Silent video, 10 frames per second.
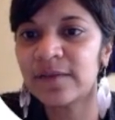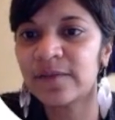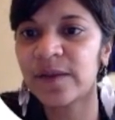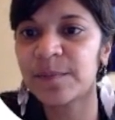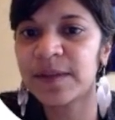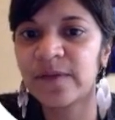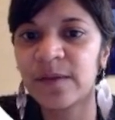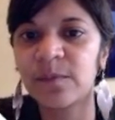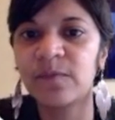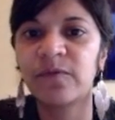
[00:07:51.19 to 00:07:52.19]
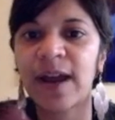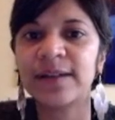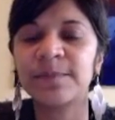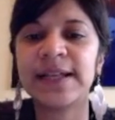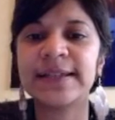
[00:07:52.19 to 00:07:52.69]
from
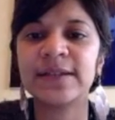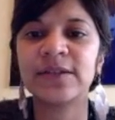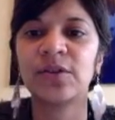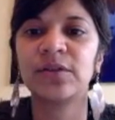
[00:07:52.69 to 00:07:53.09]
random places on the